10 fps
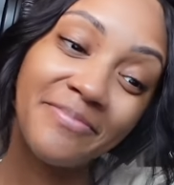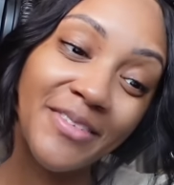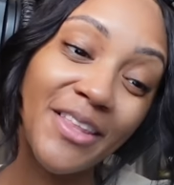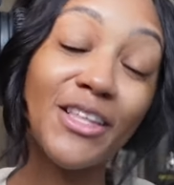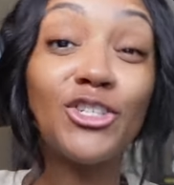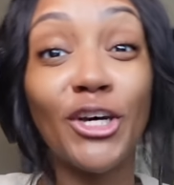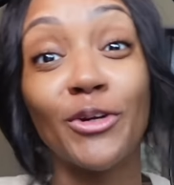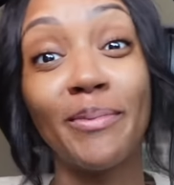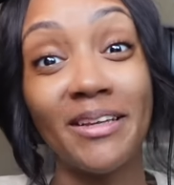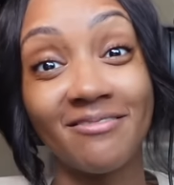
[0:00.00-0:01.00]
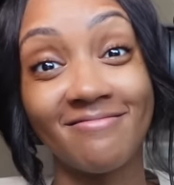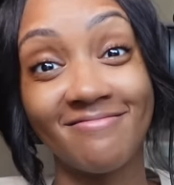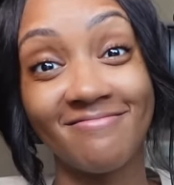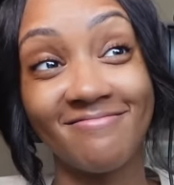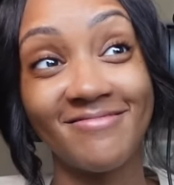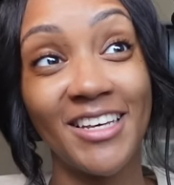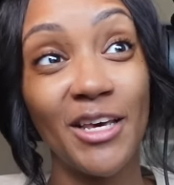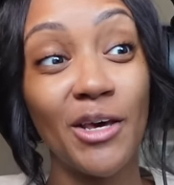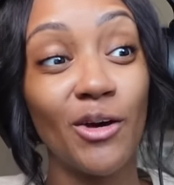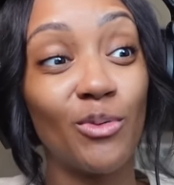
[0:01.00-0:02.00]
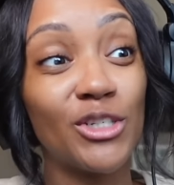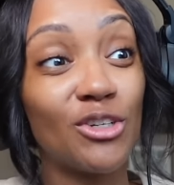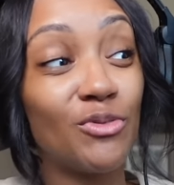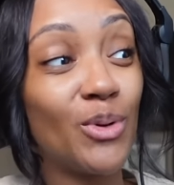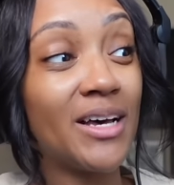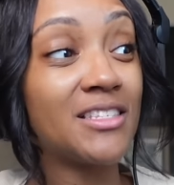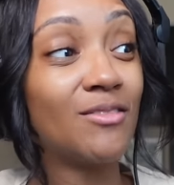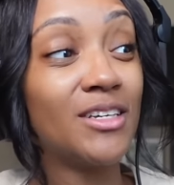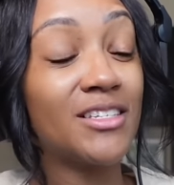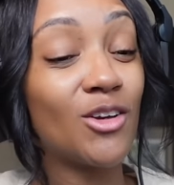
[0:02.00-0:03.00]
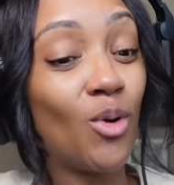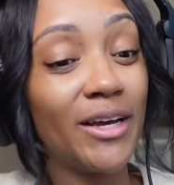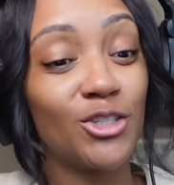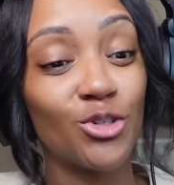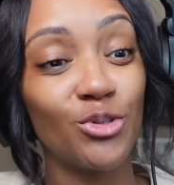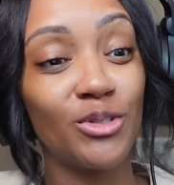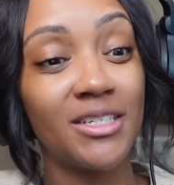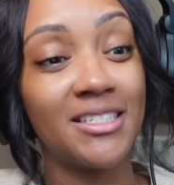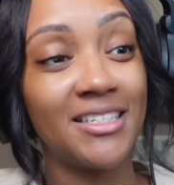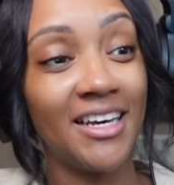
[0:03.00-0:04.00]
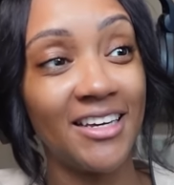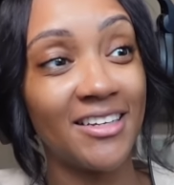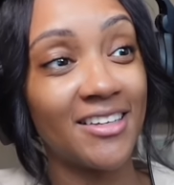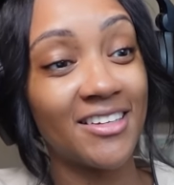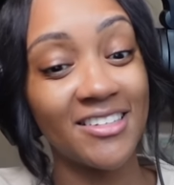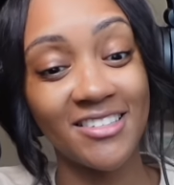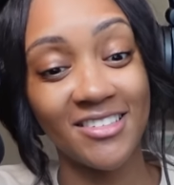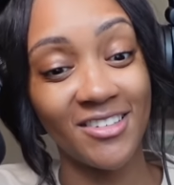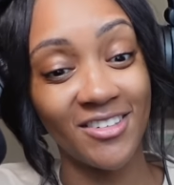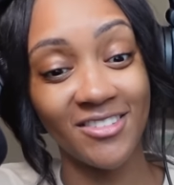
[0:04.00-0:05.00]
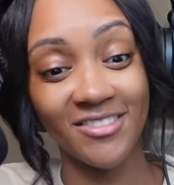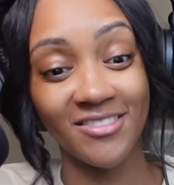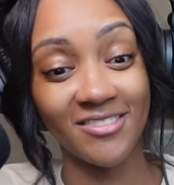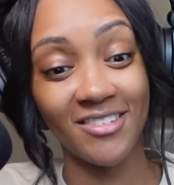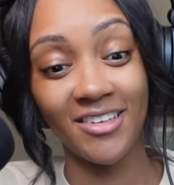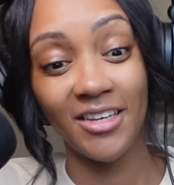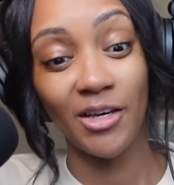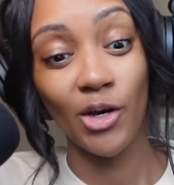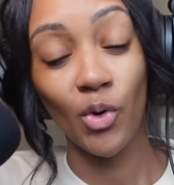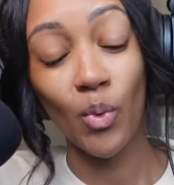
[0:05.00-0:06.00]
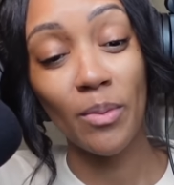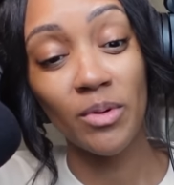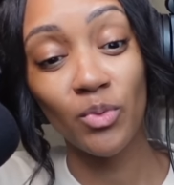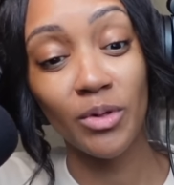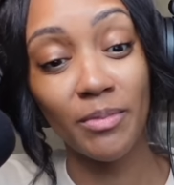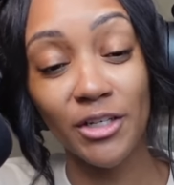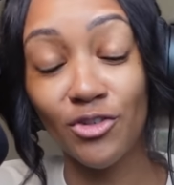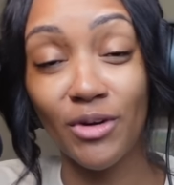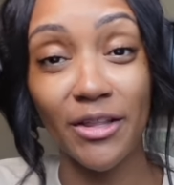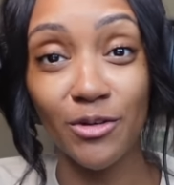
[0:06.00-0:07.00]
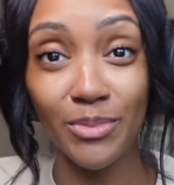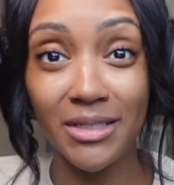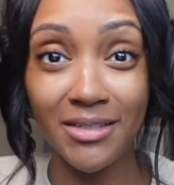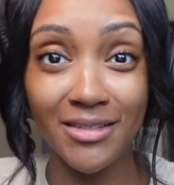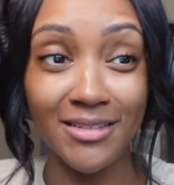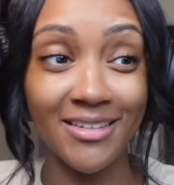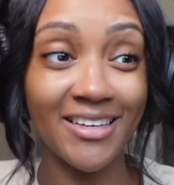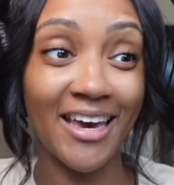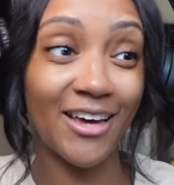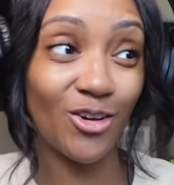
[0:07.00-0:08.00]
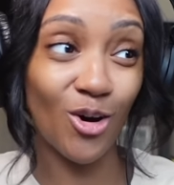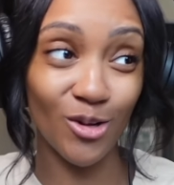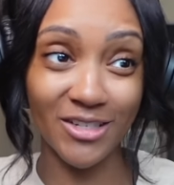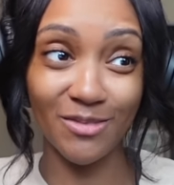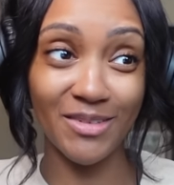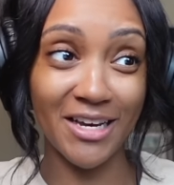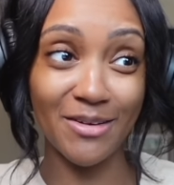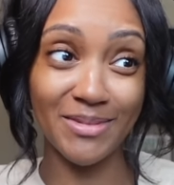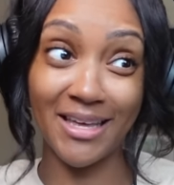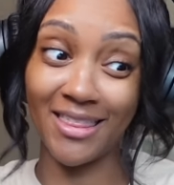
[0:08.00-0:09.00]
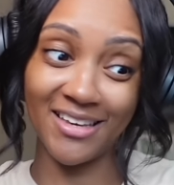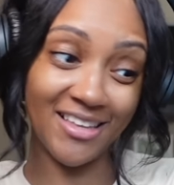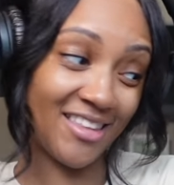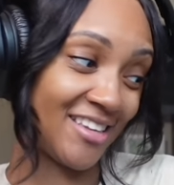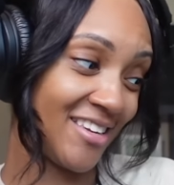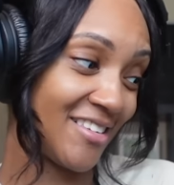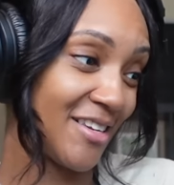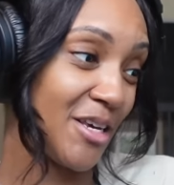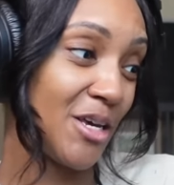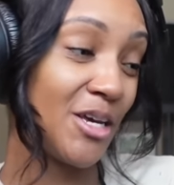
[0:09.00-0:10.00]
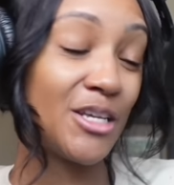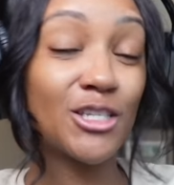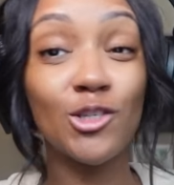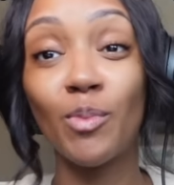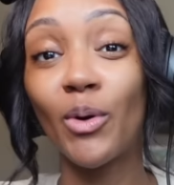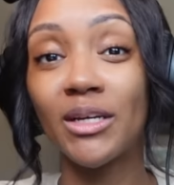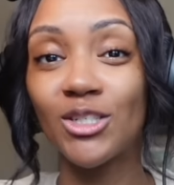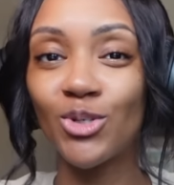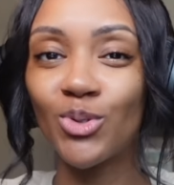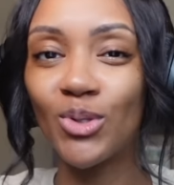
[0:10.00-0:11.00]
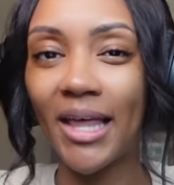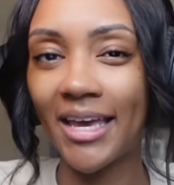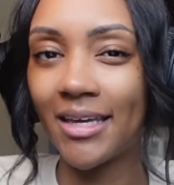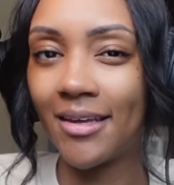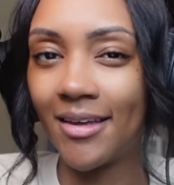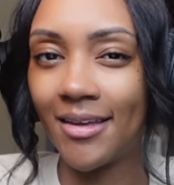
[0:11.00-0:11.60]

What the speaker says: The gentleman. Which, if you ask me, is quite true to today. Because, you know, women would much rather be catcalled sometimes, I think, than spoken to like an